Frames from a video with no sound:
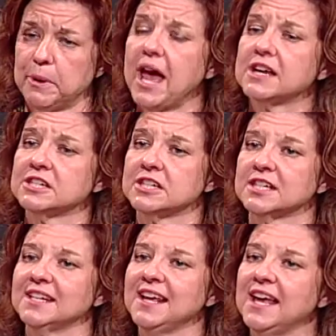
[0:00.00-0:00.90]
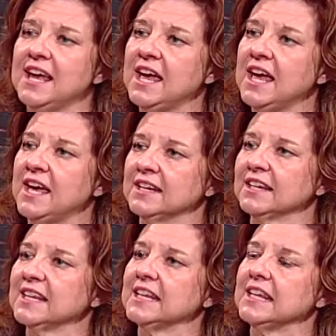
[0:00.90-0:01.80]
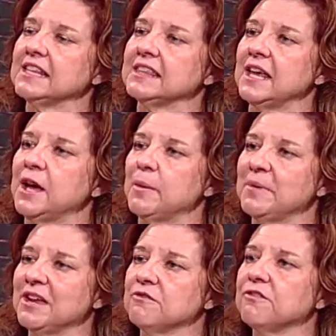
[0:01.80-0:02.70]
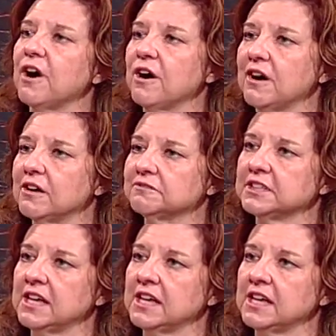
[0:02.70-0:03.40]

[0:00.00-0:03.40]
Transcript: passion and can get them involved